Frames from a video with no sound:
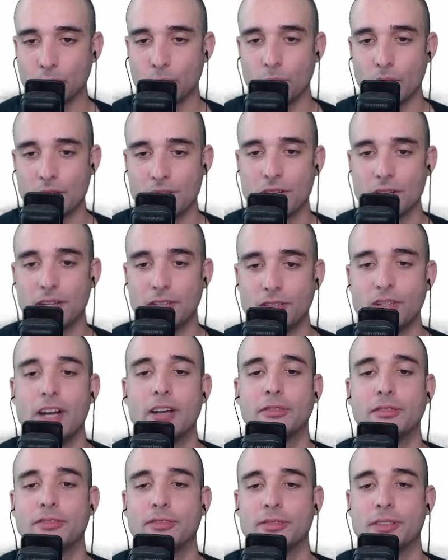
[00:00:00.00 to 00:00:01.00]
Russia
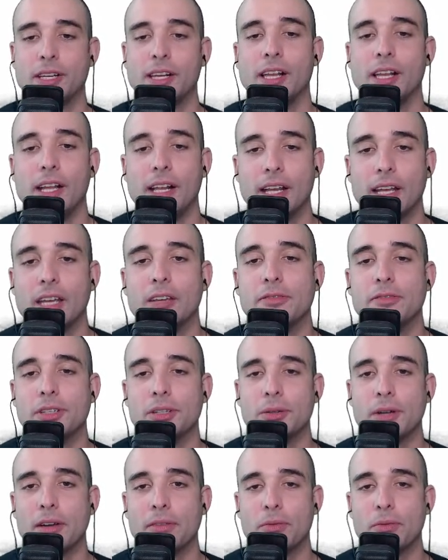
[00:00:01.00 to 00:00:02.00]
stuff, if
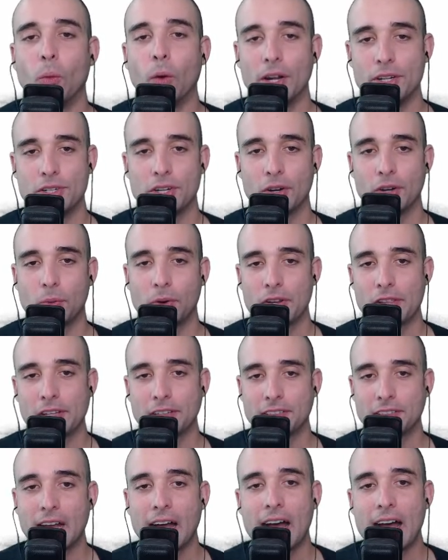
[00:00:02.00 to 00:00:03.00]
you have wondered where this
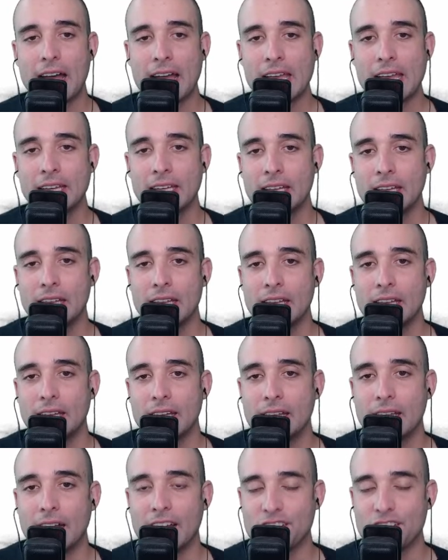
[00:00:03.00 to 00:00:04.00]
guy
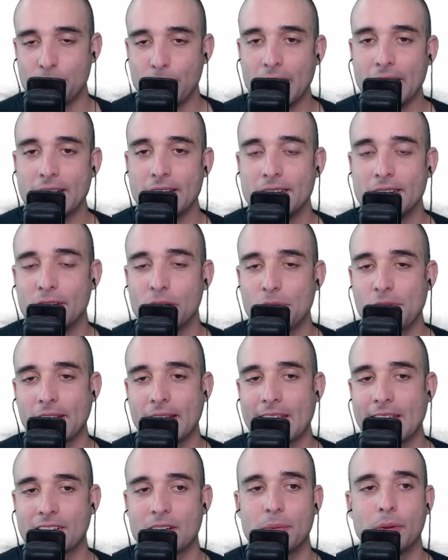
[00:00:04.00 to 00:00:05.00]
has been over the
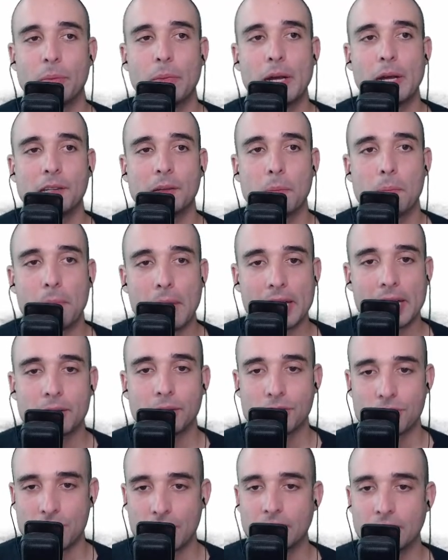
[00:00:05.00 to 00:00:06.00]
last couple of months, Michael
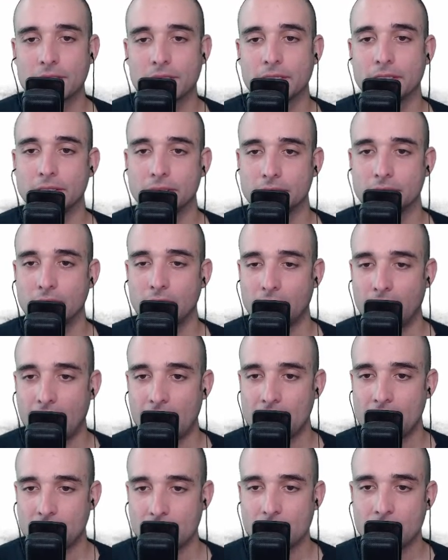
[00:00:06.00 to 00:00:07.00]
Sheldon
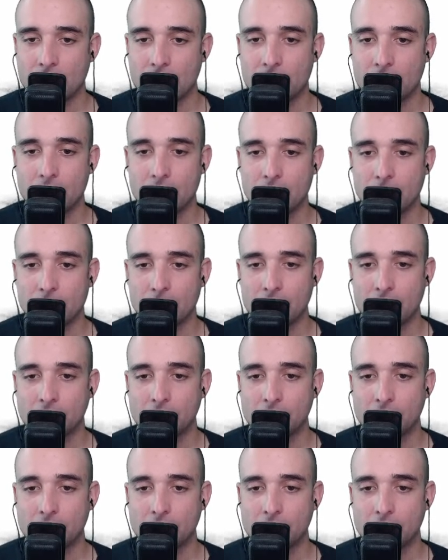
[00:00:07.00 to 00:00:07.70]
has you covered with this